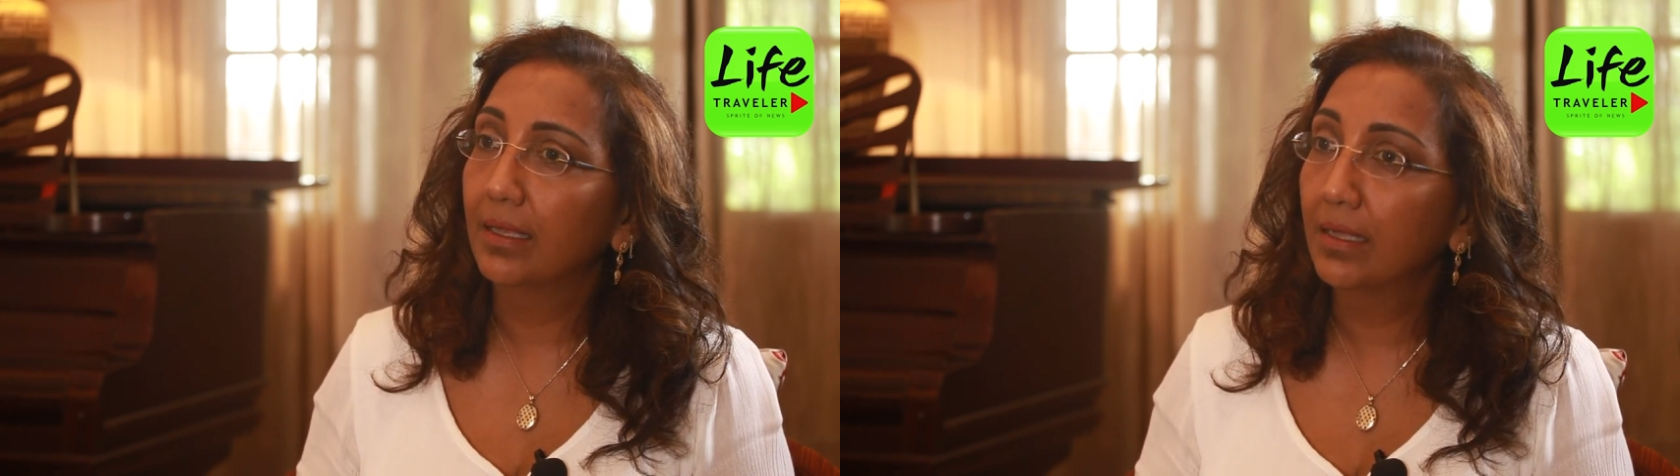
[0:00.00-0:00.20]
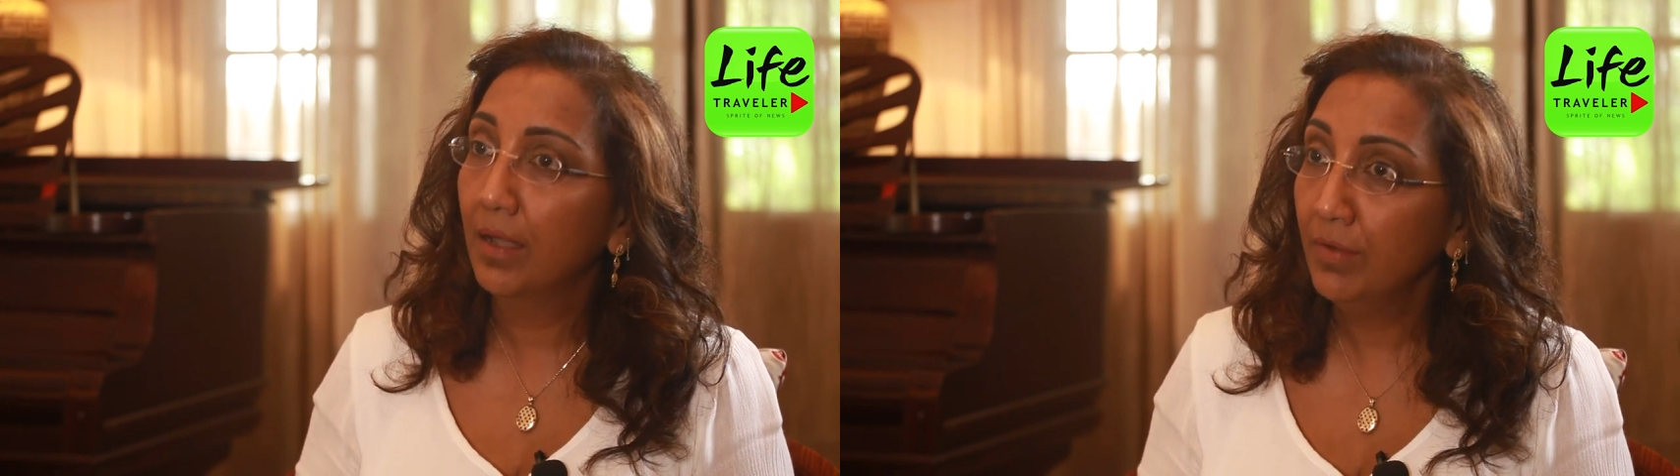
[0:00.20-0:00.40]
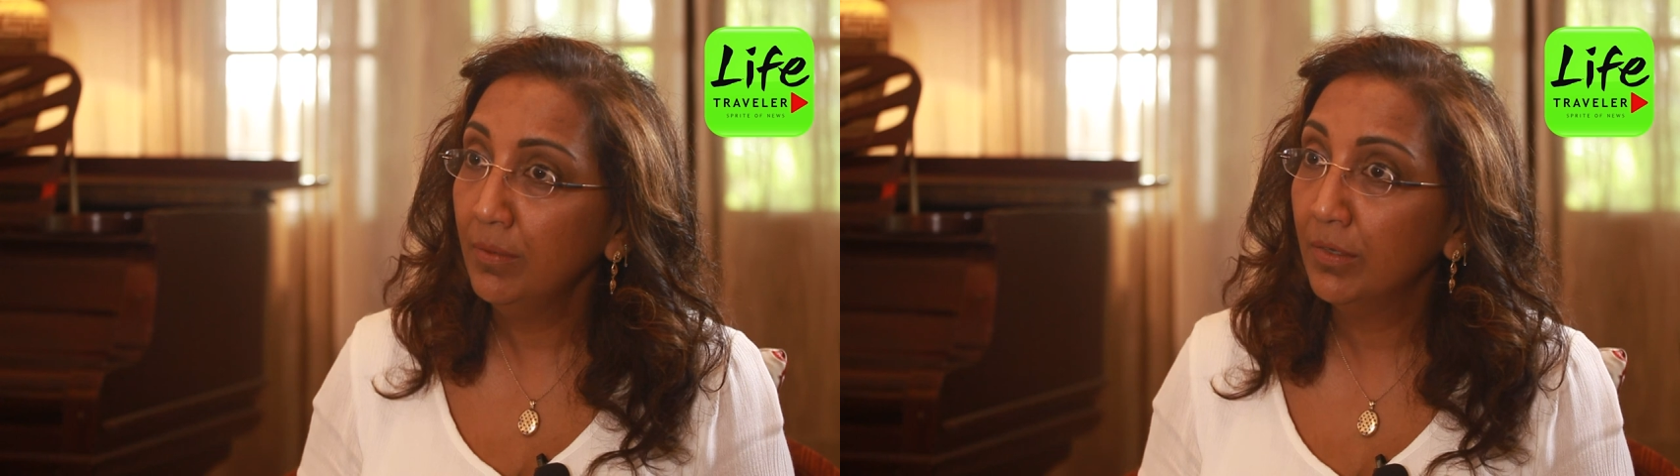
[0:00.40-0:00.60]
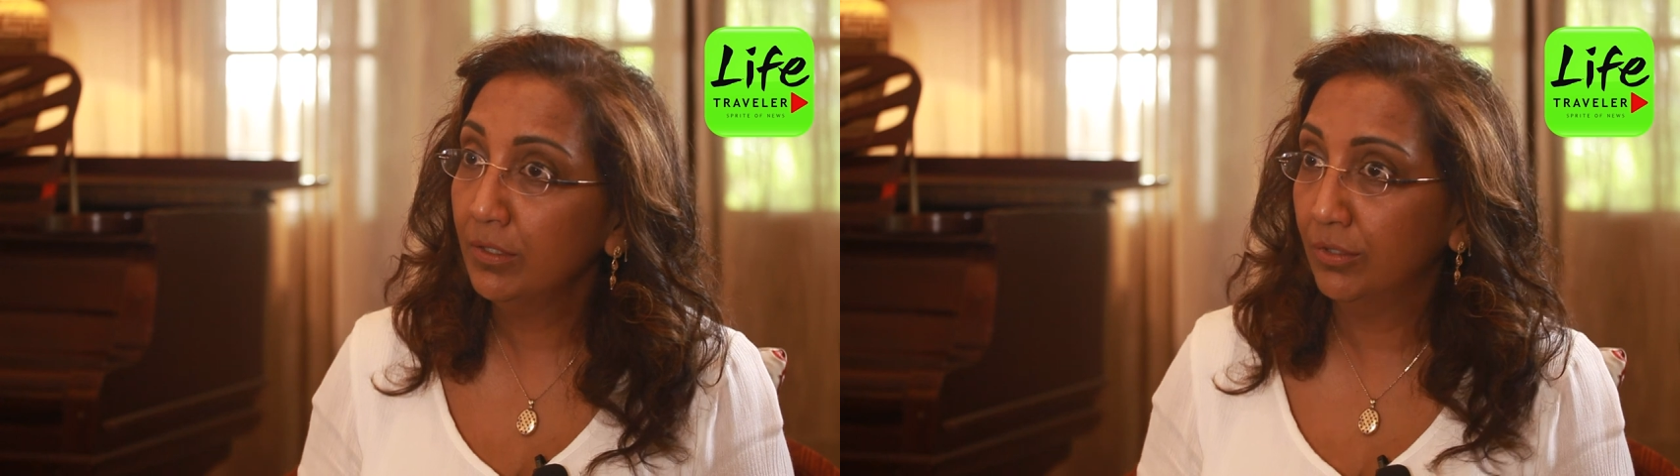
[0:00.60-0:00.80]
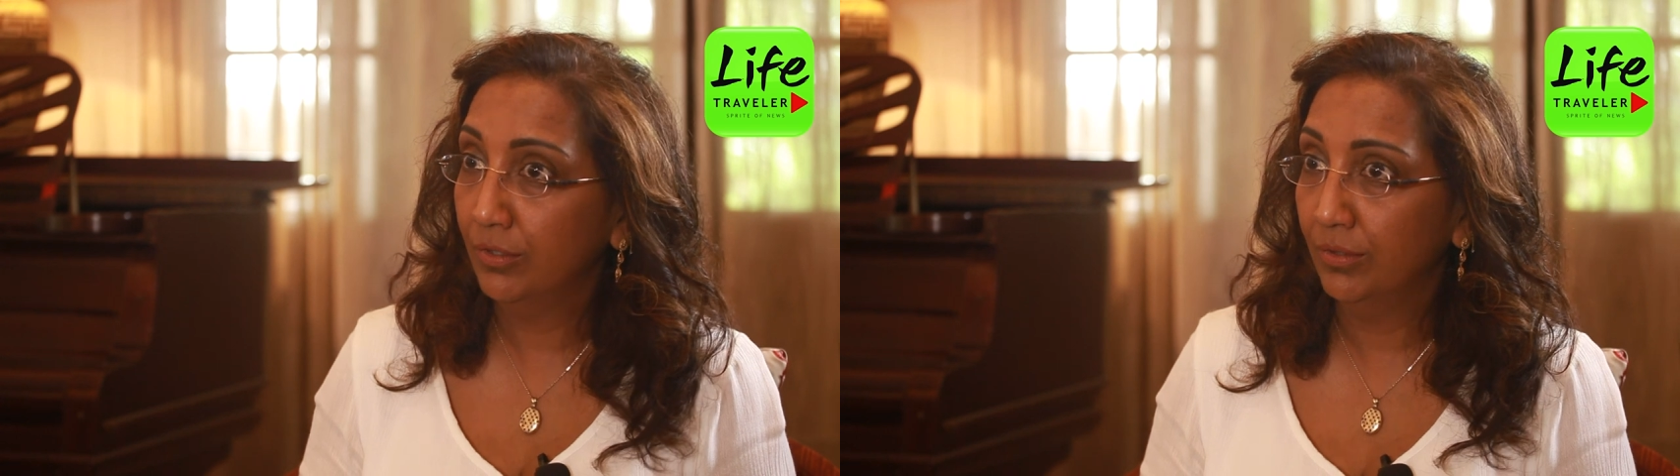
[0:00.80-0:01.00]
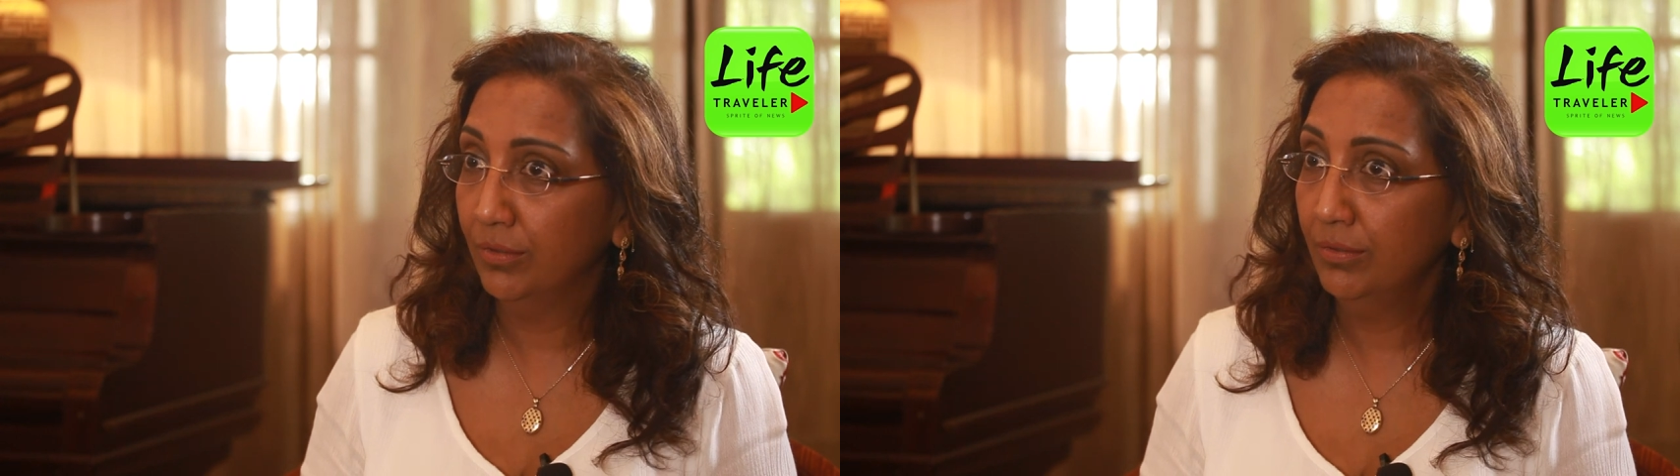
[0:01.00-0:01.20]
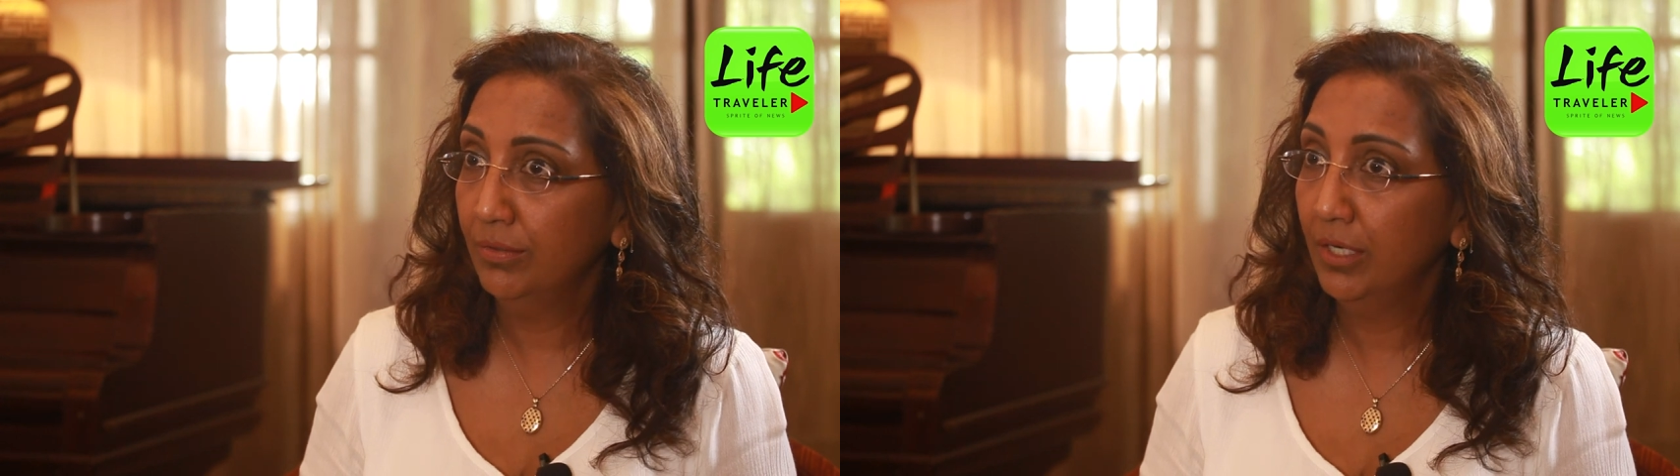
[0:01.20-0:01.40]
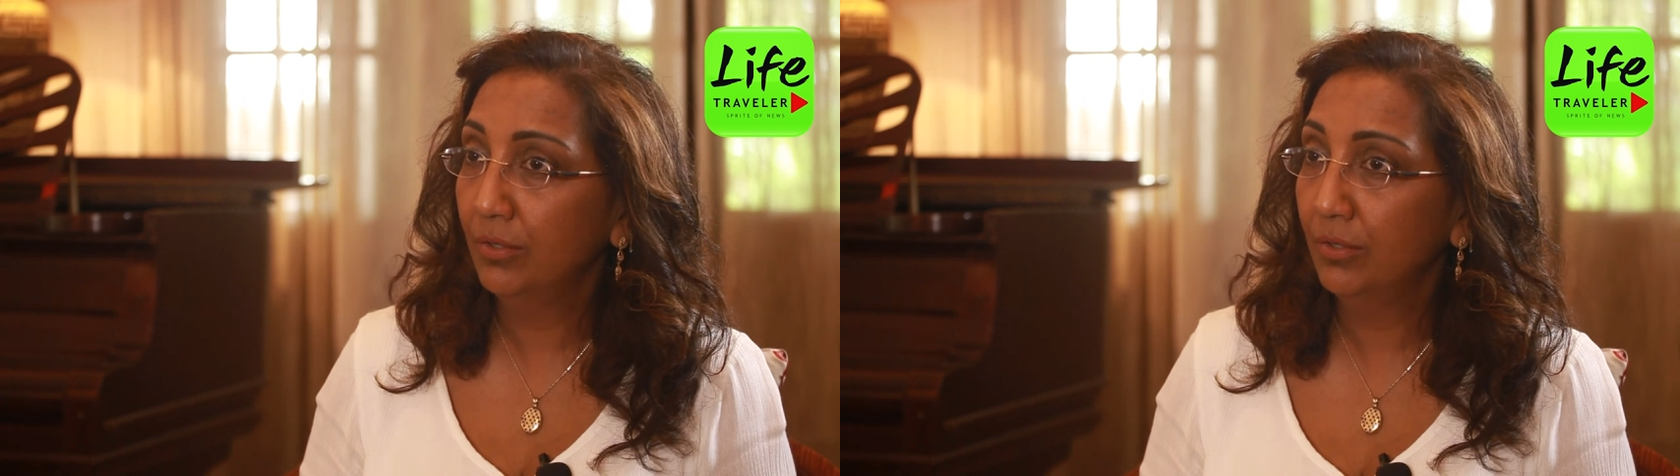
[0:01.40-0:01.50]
the government to do